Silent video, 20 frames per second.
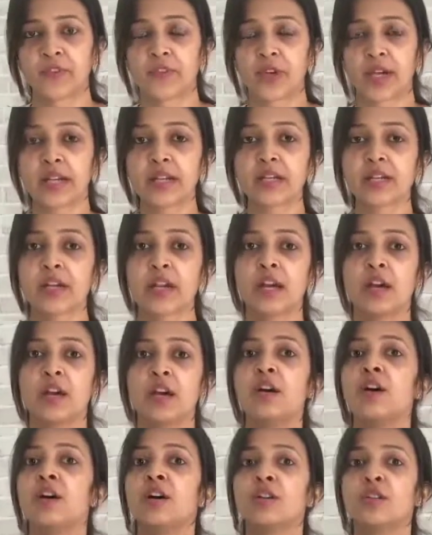right?
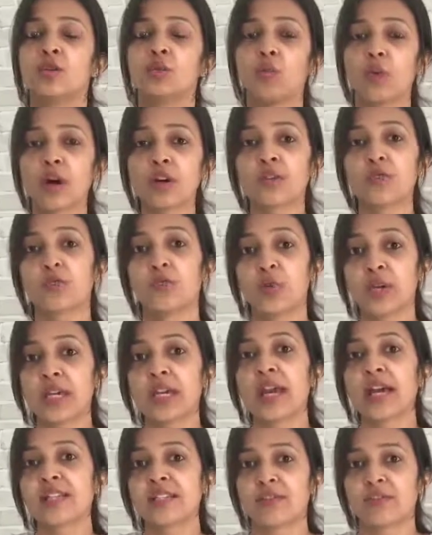So what we
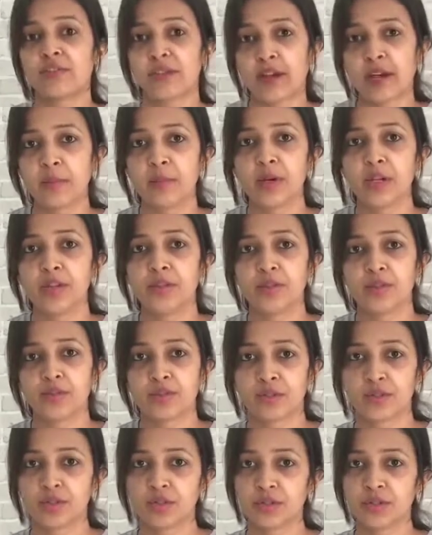as a family
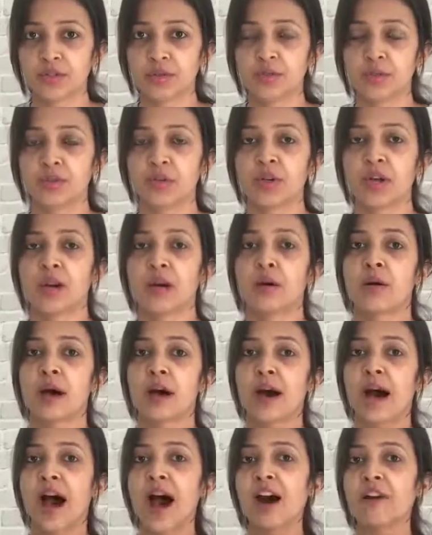used to do
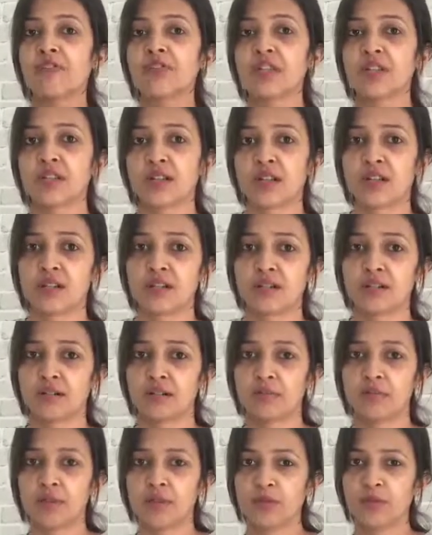after
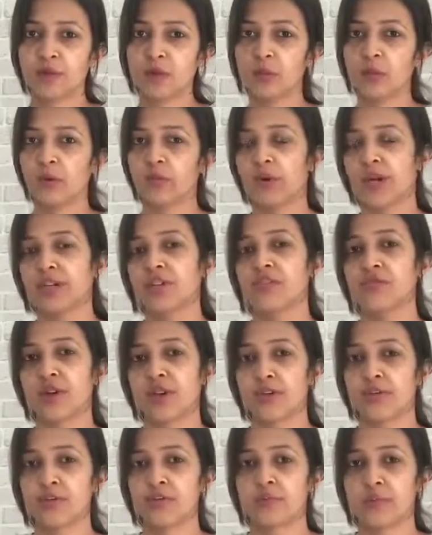dinner, before we went
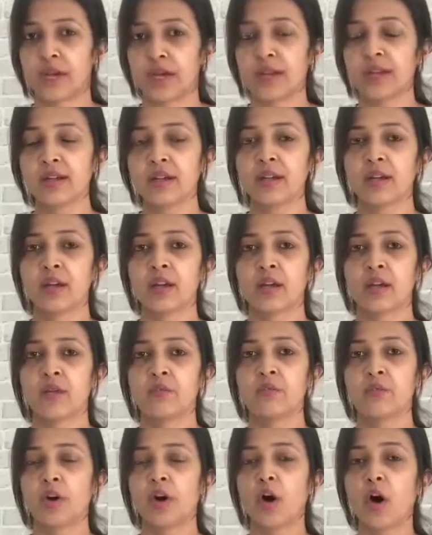right to bed,
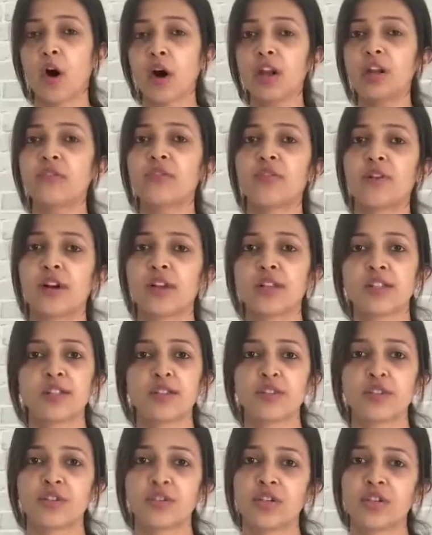all of
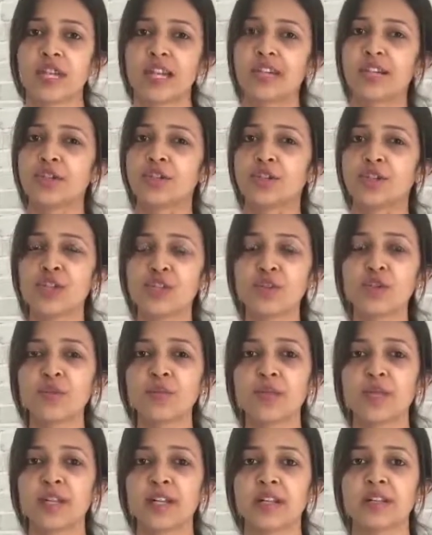us used to take
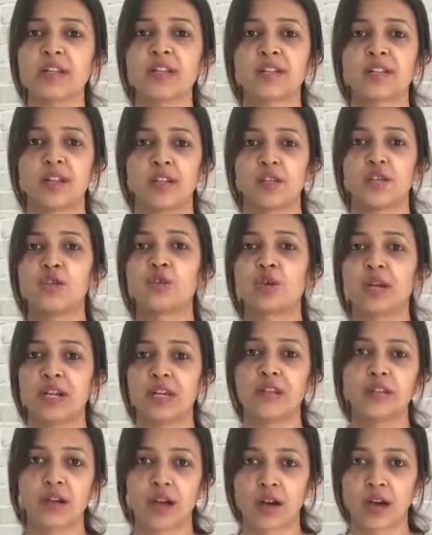2 minutes to
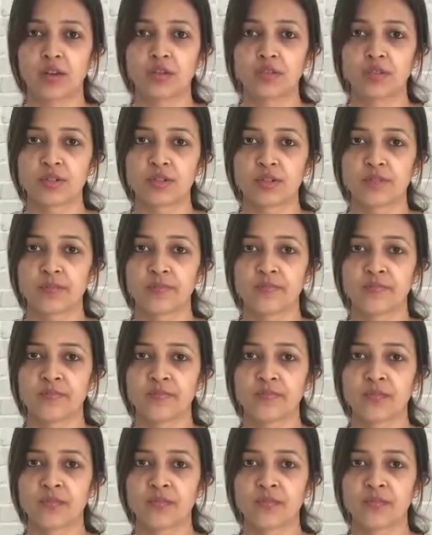clean the house.